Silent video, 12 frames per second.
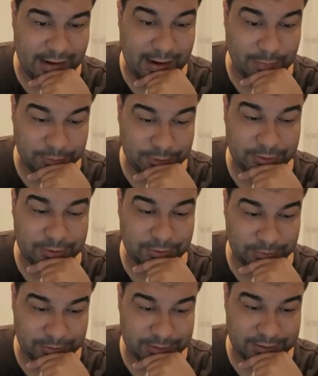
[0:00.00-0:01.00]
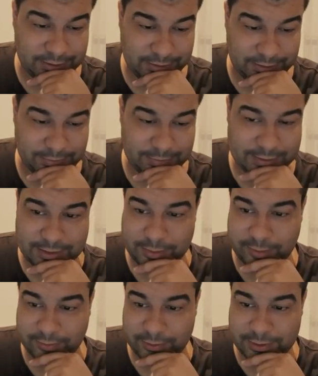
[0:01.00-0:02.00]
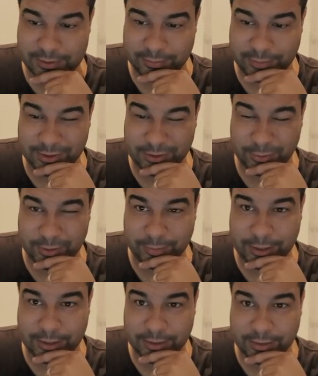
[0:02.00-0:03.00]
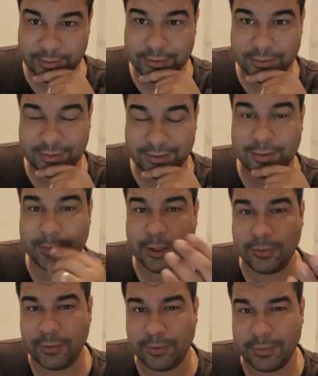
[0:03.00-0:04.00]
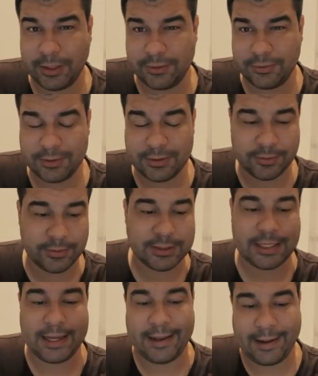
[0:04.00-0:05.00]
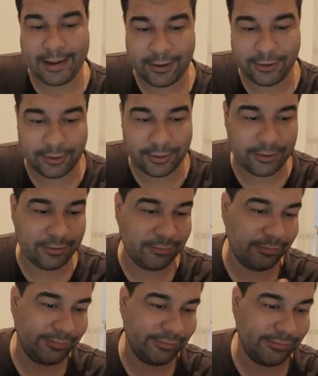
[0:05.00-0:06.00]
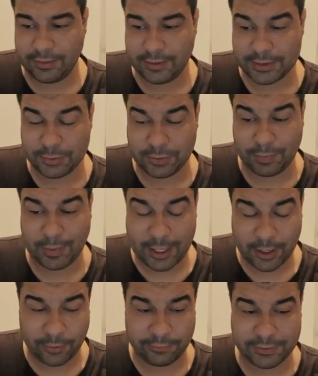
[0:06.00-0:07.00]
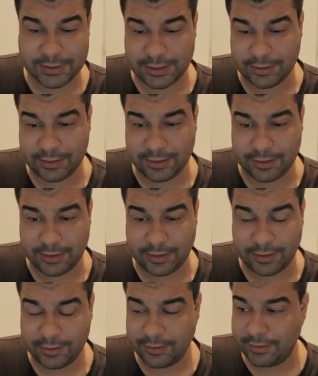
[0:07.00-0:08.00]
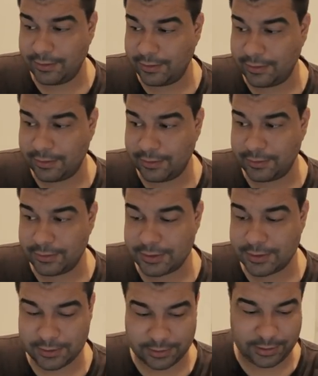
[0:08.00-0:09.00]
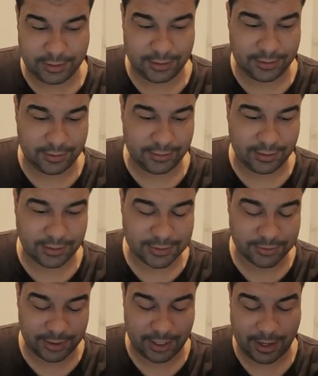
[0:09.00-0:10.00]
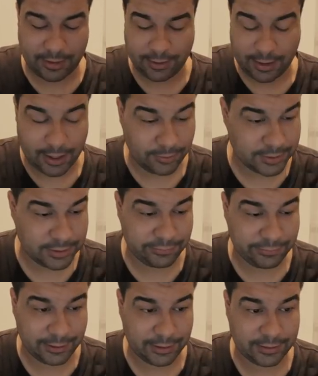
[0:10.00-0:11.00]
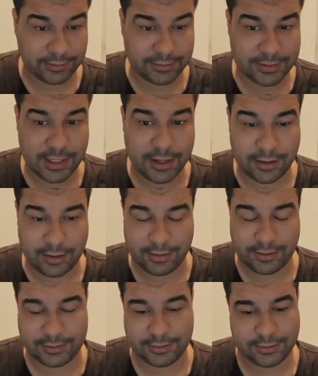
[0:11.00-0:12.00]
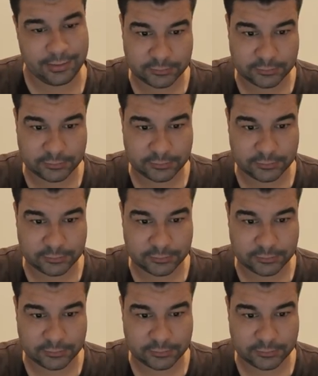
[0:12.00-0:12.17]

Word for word: I'm sure it's not the twin turbo version, being an automatic. Did they make automatic twin turbos? I don't know. I saw a black one for sale the other day so keen. I saw the ad. The ad was on for like ten days.